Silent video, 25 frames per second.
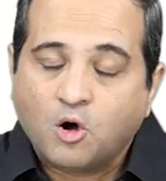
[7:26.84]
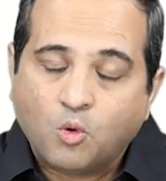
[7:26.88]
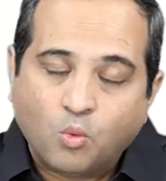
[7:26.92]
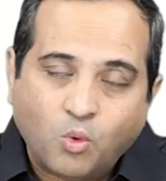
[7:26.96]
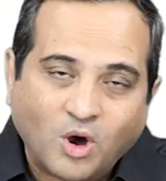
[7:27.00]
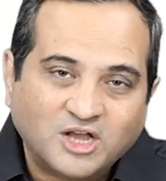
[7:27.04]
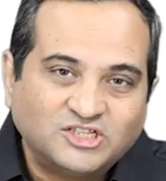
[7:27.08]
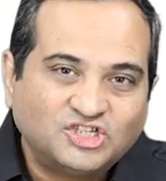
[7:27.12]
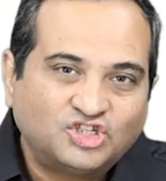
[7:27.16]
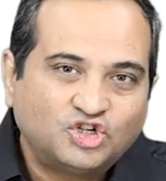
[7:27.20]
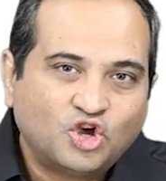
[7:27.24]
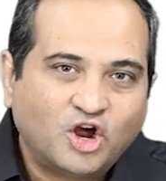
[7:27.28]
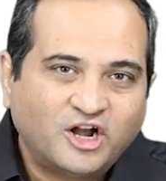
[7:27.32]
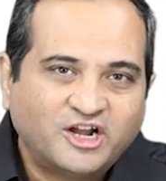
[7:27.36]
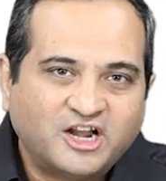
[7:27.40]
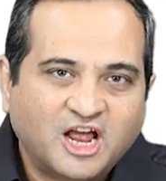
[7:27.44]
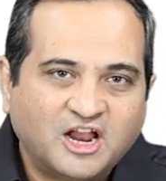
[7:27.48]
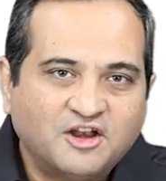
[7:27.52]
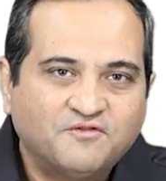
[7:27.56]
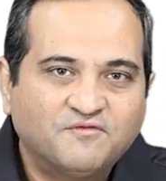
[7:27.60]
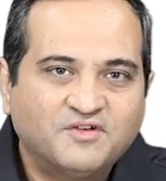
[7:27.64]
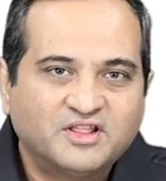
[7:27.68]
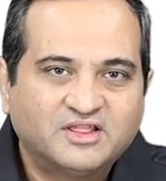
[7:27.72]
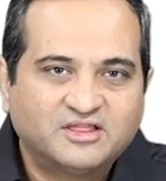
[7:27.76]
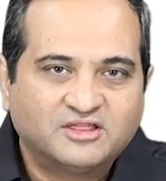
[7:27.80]
Once you are
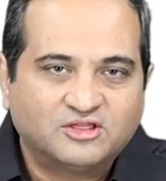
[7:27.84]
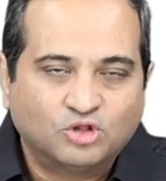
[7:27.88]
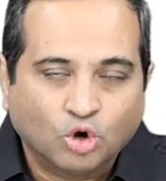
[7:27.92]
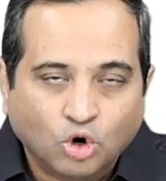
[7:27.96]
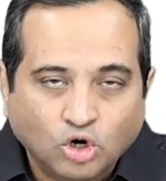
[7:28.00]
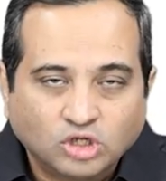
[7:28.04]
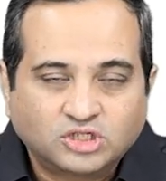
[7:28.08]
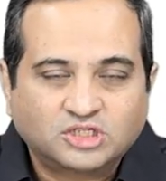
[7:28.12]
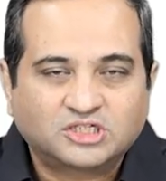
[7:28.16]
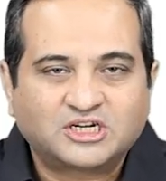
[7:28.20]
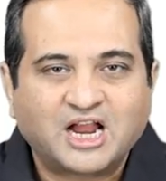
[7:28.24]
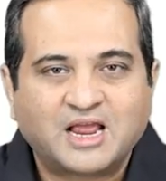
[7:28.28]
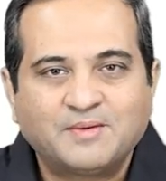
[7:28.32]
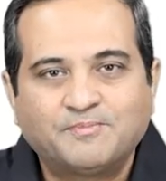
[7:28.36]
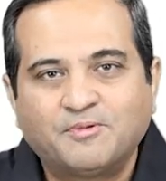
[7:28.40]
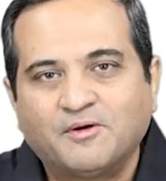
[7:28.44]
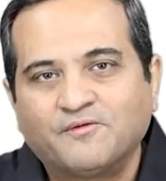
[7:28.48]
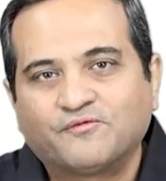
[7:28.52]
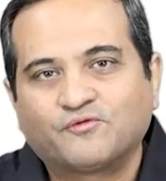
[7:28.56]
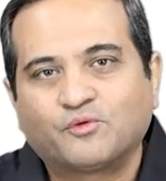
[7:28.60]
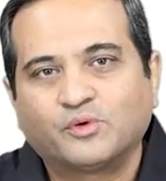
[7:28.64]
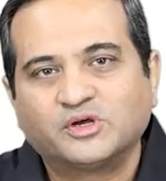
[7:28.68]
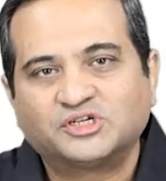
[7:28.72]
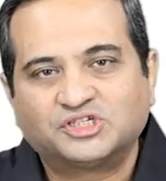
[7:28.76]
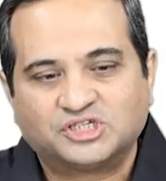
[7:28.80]
done with those type
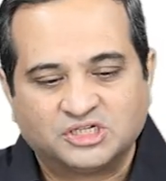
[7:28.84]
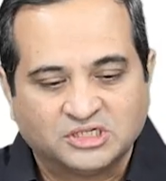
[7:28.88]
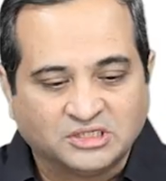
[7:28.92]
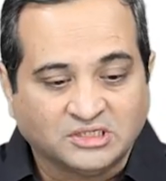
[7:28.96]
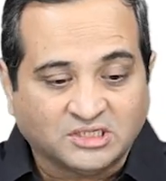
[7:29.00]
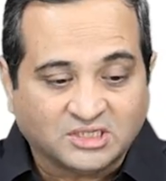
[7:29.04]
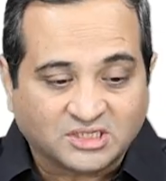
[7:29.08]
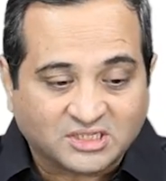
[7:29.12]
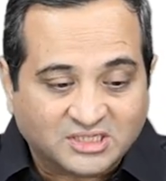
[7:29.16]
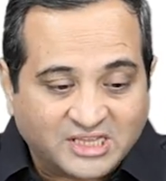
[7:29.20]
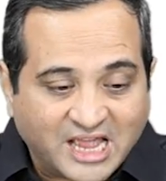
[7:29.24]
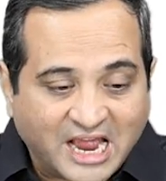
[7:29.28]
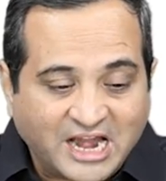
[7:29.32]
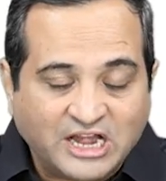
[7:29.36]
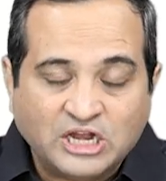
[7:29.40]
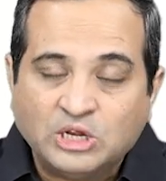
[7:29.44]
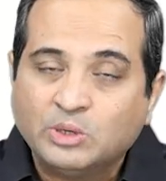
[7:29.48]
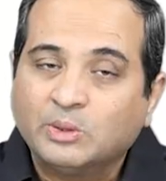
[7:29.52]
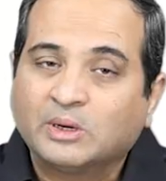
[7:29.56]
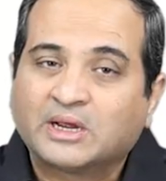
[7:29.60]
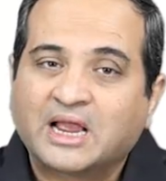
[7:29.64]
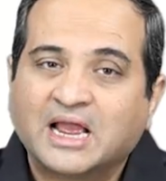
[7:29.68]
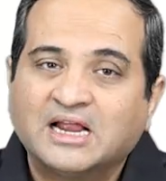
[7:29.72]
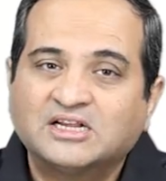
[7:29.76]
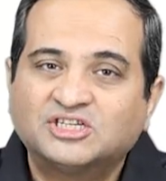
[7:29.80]
of questions, then
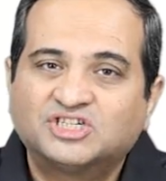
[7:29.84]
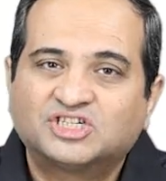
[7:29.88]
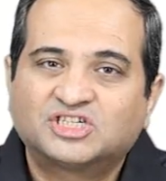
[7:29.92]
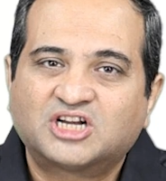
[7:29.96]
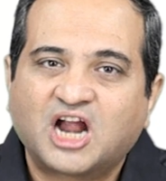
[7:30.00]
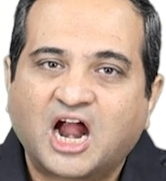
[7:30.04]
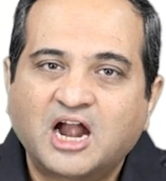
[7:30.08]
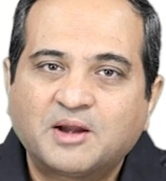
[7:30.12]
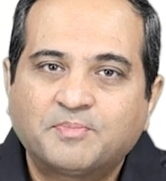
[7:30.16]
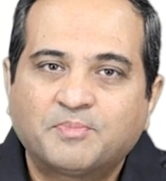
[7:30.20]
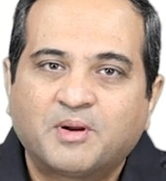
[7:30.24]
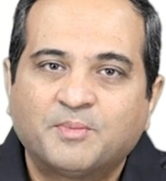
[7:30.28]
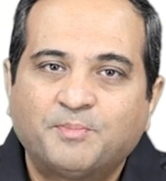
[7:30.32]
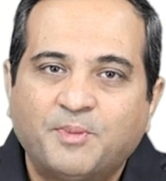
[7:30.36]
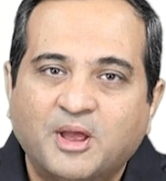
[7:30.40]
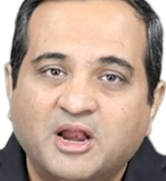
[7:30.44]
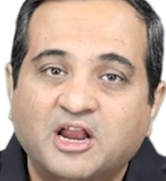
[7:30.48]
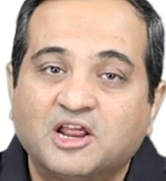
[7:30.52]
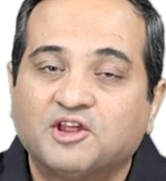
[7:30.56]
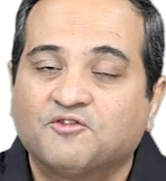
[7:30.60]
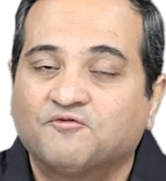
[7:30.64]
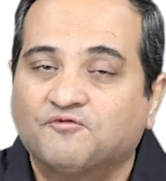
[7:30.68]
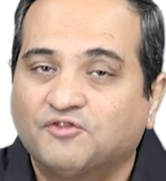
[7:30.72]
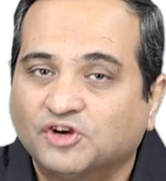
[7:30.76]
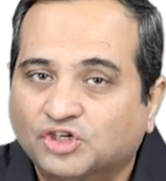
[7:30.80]
you can start
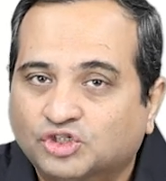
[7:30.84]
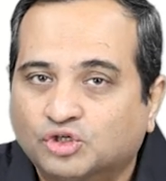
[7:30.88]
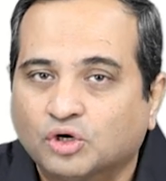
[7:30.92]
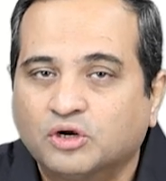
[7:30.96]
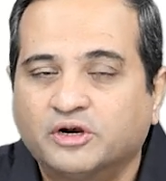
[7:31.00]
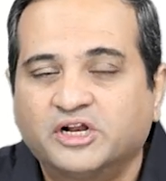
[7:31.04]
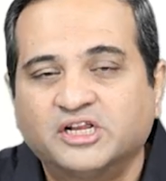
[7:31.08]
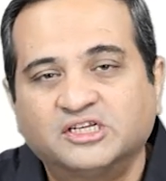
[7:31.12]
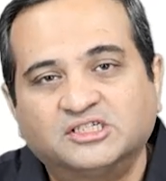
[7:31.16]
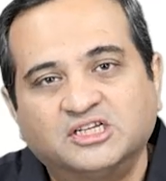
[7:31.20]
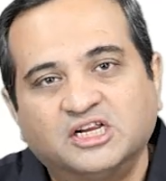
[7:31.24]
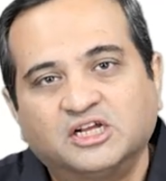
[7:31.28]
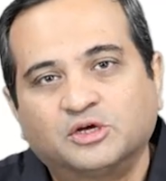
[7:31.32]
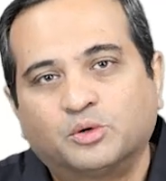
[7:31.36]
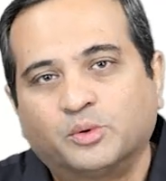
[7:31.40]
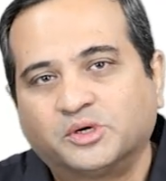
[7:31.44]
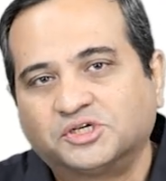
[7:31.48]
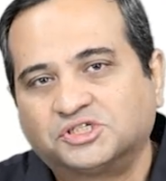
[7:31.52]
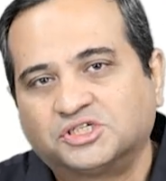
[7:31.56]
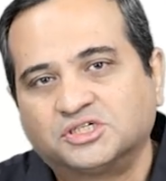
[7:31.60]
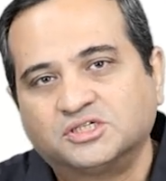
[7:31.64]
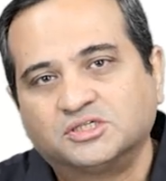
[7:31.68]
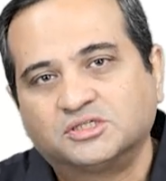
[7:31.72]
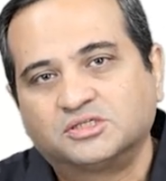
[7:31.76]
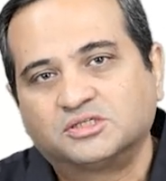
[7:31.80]
preparing visual reasoning
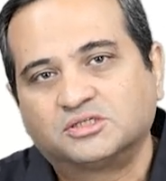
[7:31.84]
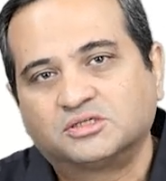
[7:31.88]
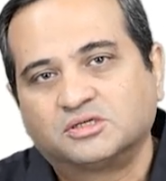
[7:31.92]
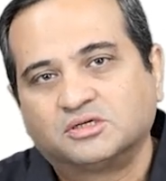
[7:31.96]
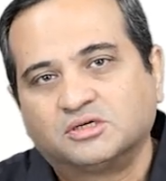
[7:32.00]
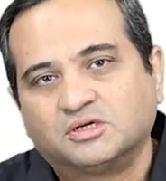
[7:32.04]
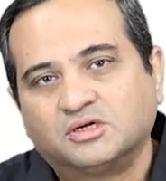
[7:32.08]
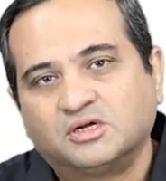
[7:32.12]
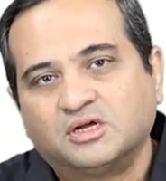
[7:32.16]
questions.